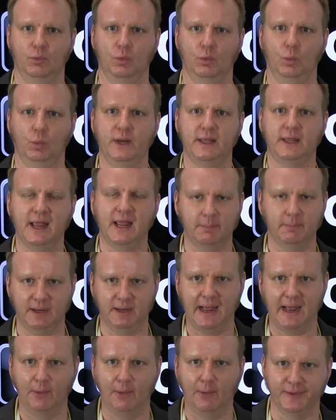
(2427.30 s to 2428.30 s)
we can't
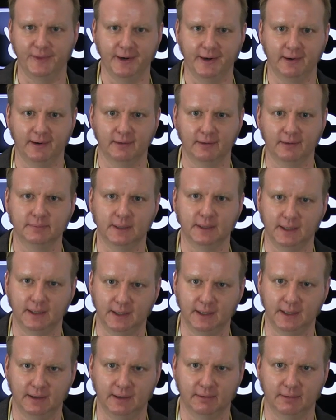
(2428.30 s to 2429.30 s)
be out there
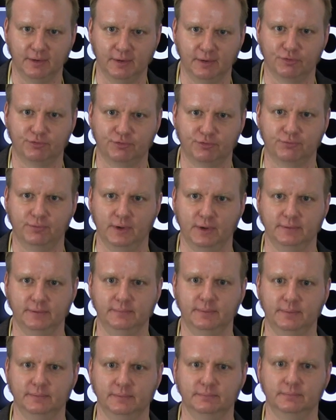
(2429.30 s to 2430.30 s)
on the
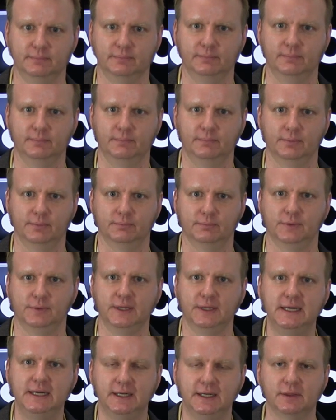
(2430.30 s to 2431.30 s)

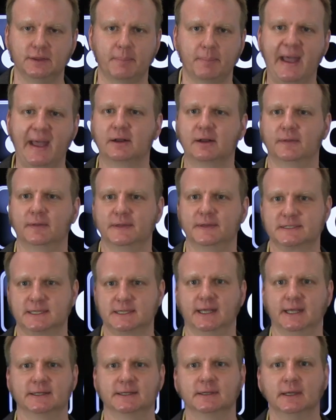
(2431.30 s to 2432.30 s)
leading the pack on this
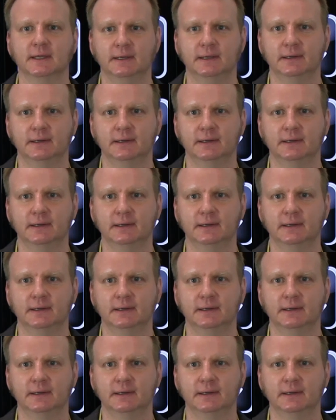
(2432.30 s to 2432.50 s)
thing.